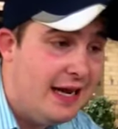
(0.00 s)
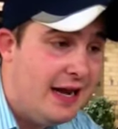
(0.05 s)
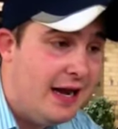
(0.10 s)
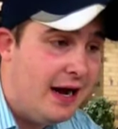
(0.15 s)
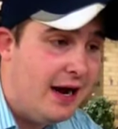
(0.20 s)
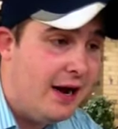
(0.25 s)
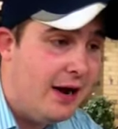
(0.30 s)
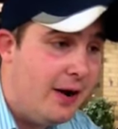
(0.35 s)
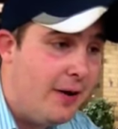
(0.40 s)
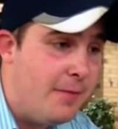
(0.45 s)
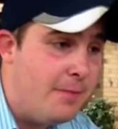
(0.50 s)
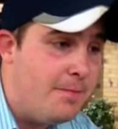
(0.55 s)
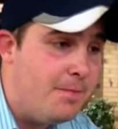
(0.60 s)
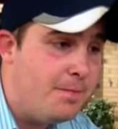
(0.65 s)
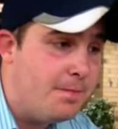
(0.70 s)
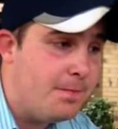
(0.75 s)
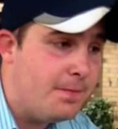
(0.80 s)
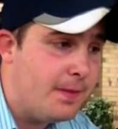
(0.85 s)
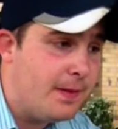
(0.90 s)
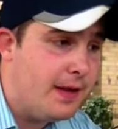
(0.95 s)

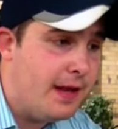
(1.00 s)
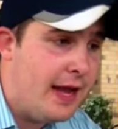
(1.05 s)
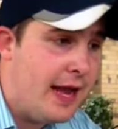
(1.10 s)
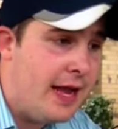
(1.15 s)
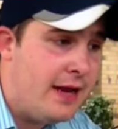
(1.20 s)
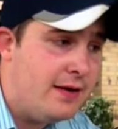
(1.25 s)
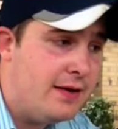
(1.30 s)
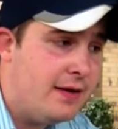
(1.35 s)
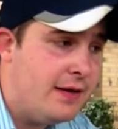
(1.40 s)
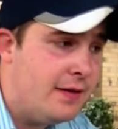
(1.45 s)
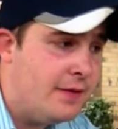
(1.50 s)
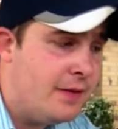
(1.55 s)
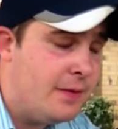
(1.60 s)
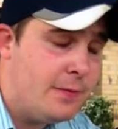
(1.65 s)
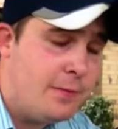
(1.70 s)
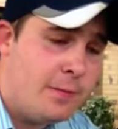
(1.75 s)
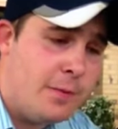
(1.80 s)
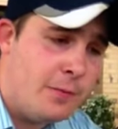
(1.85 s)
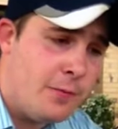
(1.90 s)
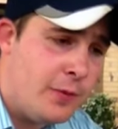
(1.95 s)
And
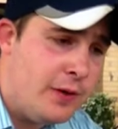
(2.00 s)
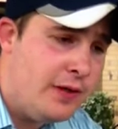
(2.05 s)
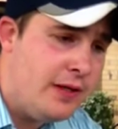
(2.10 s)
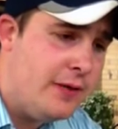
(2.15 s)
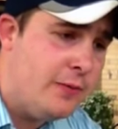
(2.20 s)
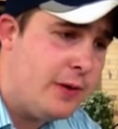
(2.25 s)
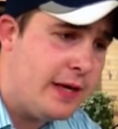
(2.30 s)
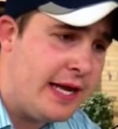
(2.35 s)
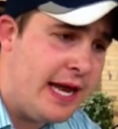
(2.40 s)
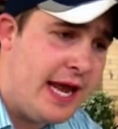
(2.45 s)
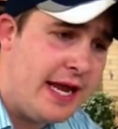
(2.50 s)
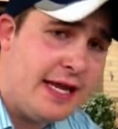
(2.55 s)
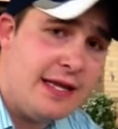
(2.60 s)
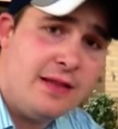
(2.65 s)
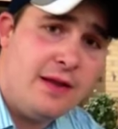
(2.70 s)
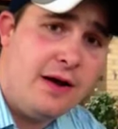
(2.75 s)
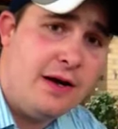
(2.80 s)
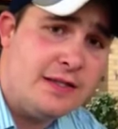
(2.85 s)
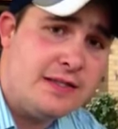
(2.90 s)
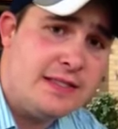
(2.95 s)
really what can't get
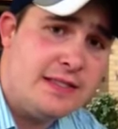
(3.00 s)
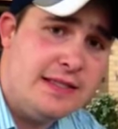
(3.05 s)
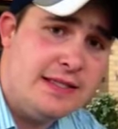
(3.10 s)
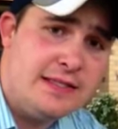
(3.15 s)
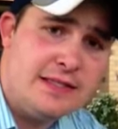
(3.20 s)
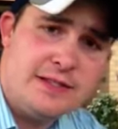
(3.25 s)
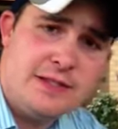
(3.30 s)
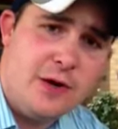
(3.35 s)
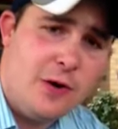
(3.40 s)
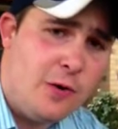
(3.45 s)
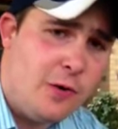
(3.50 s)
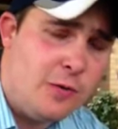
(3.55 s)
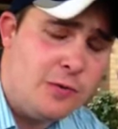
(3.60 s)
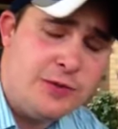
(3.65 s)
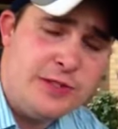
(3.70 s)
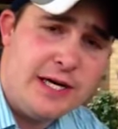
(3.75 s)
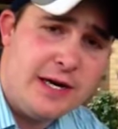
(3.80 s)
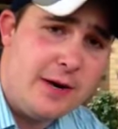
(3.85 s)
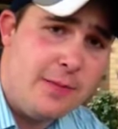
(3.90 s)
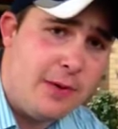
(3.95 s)
lost in this is the whole
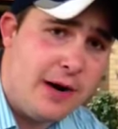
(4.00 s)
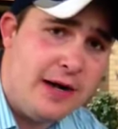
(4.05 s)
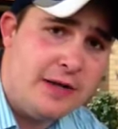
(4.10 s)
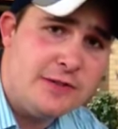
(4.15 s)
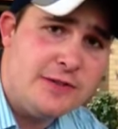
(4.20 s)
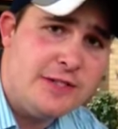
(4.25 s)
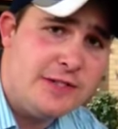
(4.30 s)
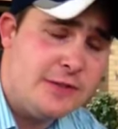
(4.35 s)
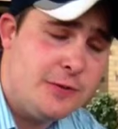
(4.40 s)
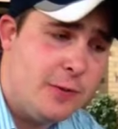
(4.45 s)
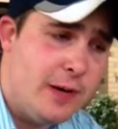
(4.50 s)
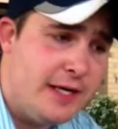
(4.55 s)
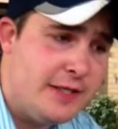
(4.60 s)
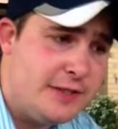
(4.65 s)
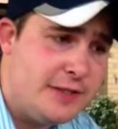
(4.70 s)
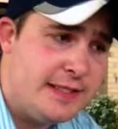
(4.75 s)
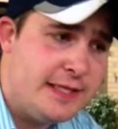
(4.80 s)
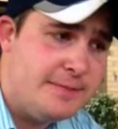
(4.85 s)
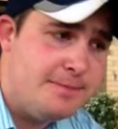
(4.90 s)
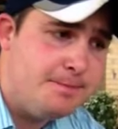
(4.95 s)
Jerry Brown
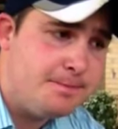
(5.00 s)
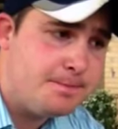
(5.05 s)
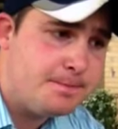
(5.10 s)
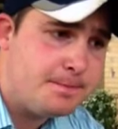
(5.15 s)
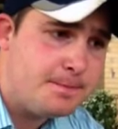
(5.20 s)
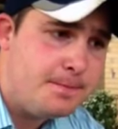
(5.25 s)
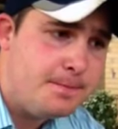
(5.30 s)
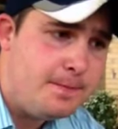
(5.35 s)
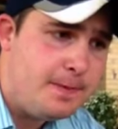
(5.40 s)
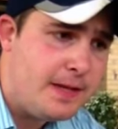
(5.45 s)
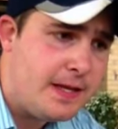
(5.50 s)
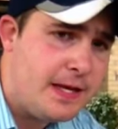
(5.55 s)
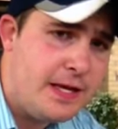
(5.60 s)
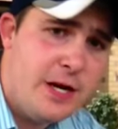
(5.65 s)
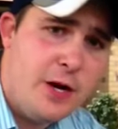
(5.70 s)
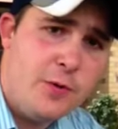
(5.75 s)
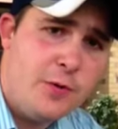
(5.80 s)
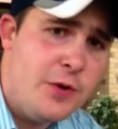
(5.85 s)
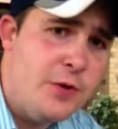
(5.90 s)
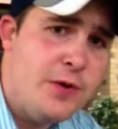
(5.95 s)
situation. And
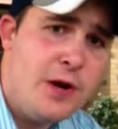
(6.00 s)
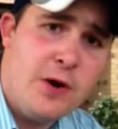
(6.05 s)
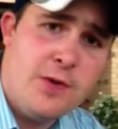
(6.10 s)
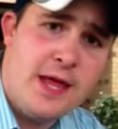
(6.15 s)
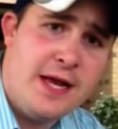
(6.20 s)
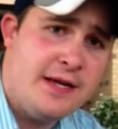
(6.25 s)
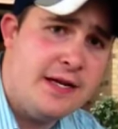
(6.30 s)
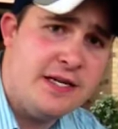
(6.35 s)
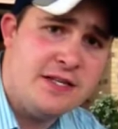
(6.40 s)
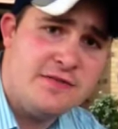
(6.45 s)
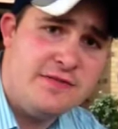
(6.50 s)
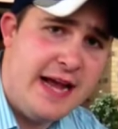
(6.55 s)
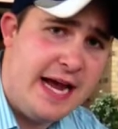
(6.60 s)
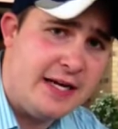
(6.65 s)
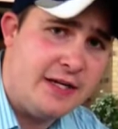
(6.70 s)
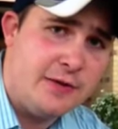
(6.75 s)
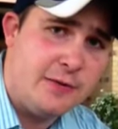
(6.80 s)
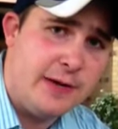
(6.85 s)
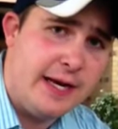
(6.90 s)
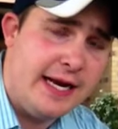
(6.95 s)
that does
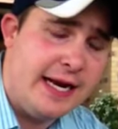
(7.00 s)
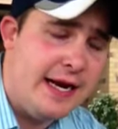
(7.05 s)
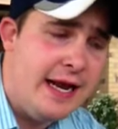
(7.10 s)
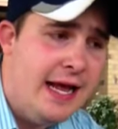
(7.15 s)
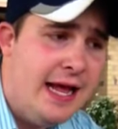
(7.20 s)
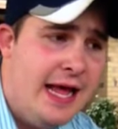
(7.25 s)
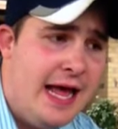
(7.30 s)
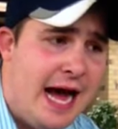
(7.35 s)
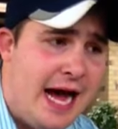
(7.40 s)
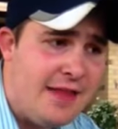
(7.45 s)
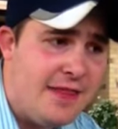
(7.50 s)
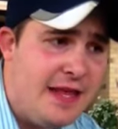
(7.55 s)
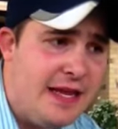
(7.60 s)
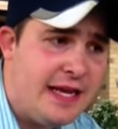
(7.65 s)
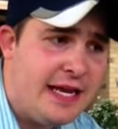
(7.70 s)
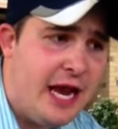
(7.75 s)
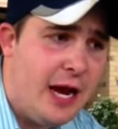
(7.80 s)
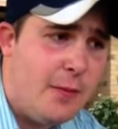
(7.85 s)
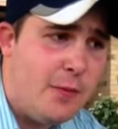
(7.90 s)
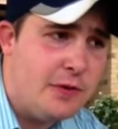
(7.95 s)
factor in. And I think
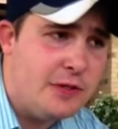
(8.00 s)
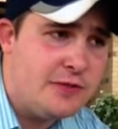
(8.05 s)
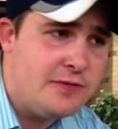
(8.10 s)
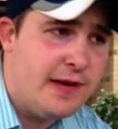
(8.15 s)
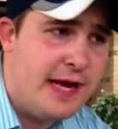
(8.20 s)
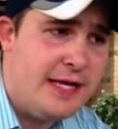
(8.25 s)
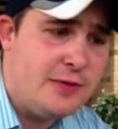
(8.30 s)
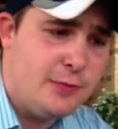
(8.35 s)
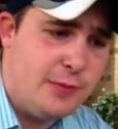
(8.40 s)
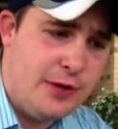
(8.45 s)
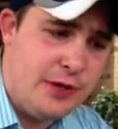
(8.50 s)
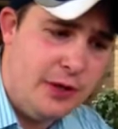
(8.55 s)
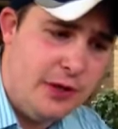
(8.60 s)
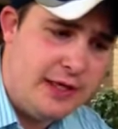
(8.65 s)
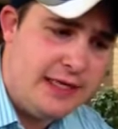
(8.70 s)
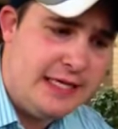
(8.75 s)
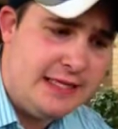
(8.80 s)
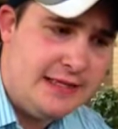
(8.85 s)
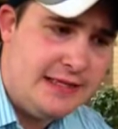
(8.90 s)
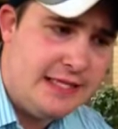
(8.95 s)
Cowboys fans, when you're
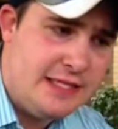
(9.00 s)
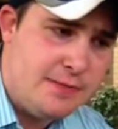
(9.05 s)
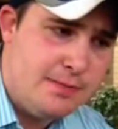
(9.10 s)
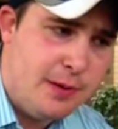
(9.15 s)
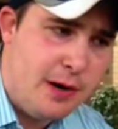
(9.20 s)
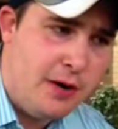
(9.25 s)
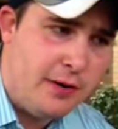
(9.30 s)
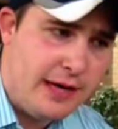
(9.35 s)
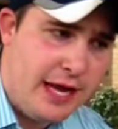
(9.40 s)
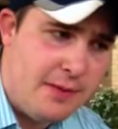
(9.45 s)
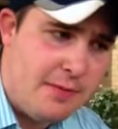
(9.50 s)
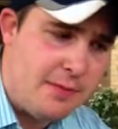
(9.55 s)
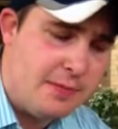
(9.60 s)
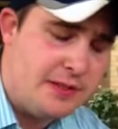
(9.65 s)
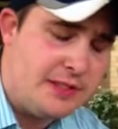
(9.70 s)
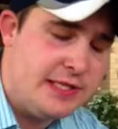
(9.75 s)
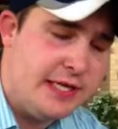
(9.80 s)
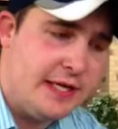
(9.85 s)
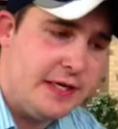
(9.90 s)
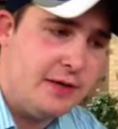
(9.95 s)
looking at this ball game in
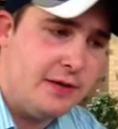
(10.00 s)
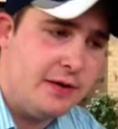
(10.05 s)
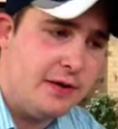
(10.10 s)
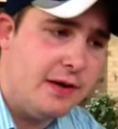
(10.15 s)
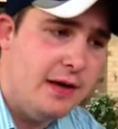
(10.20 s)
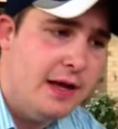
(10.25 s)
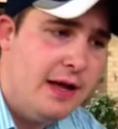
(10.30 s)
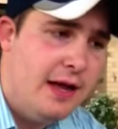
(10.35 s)
particular,